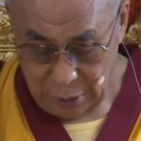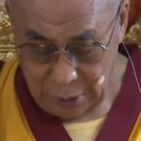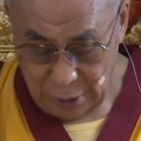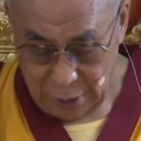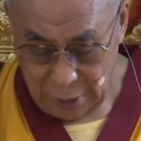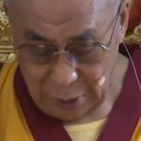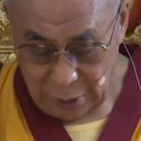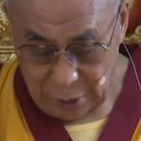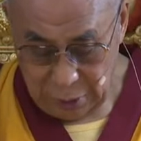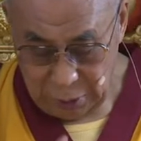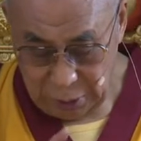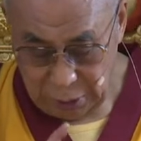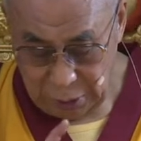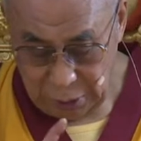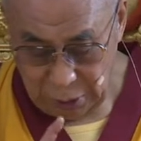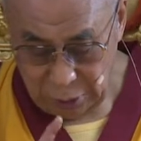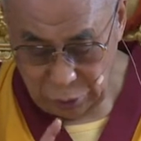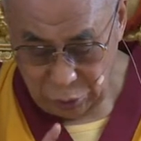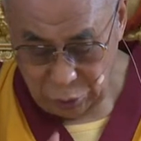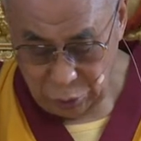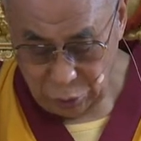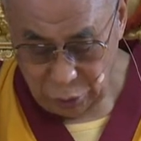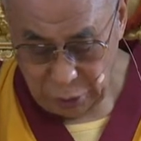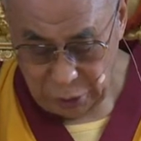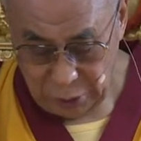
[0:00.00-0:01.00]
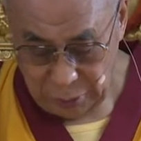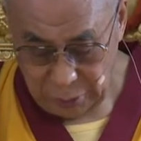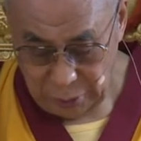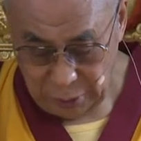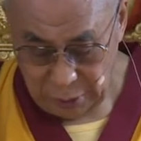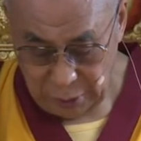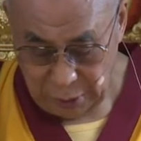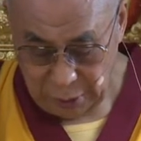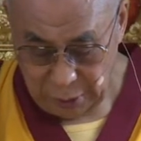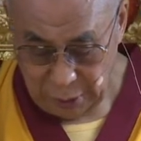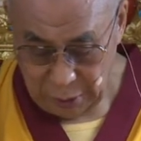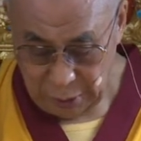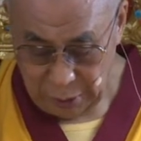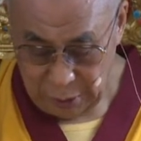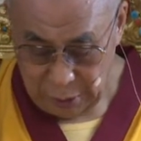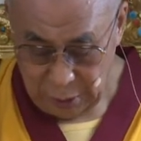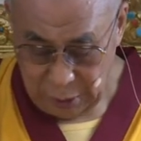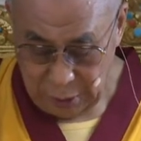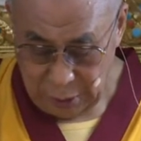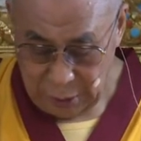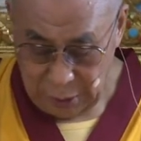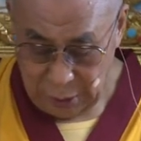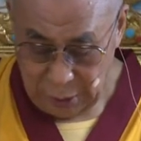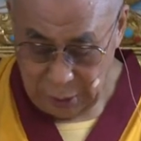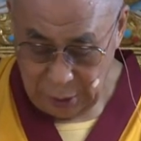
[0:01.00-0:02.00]
And of course,
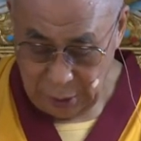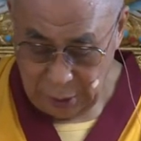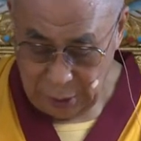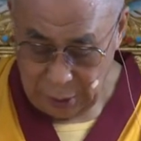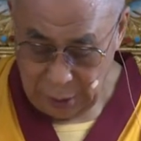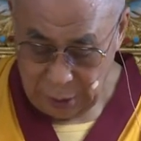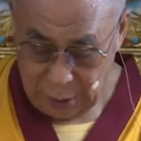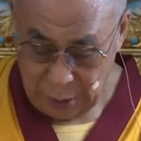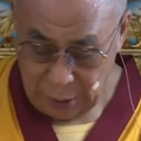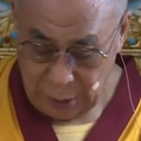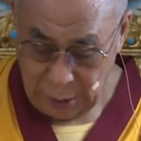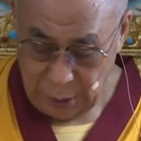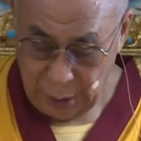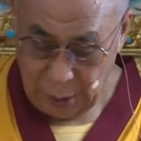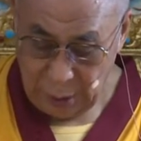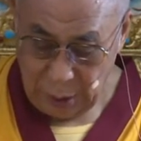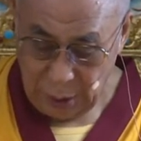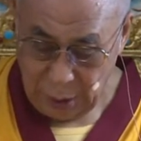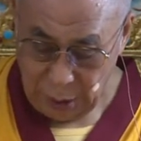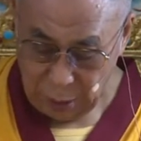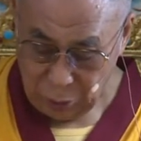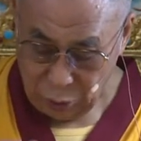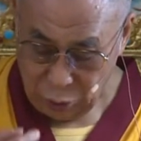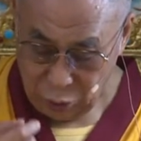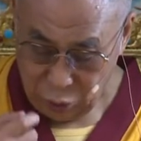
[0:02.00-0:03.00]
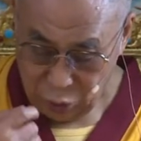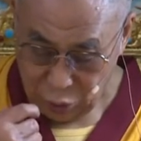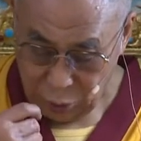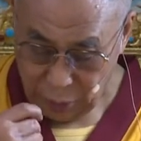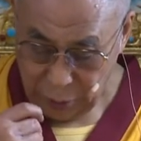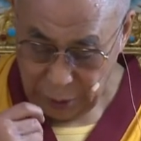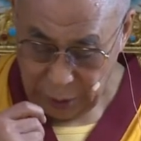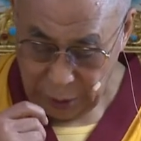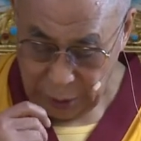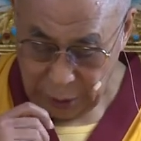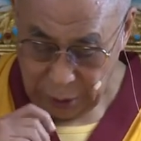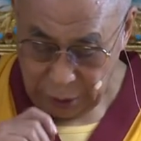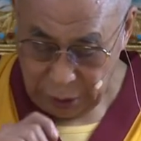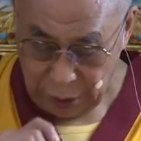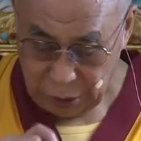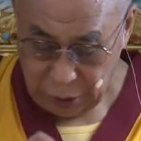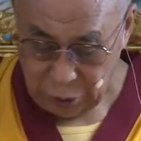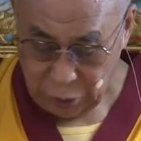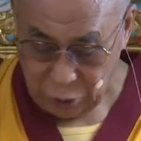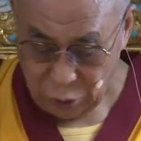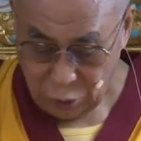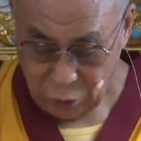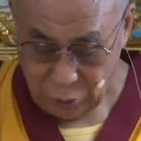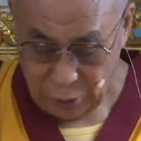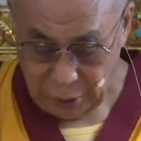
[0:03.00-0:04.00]
when you meditate about inhalation and
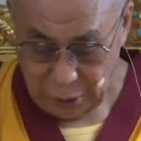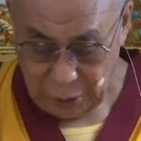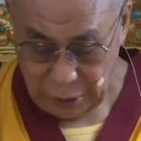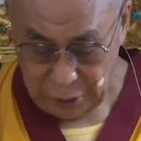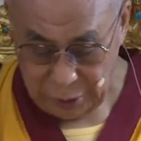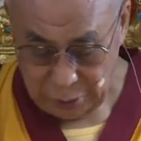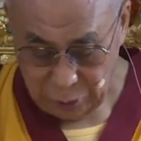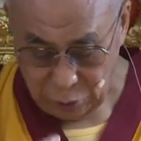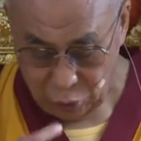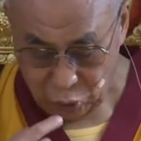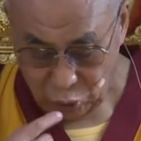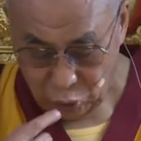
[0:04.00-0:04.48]
exhalation,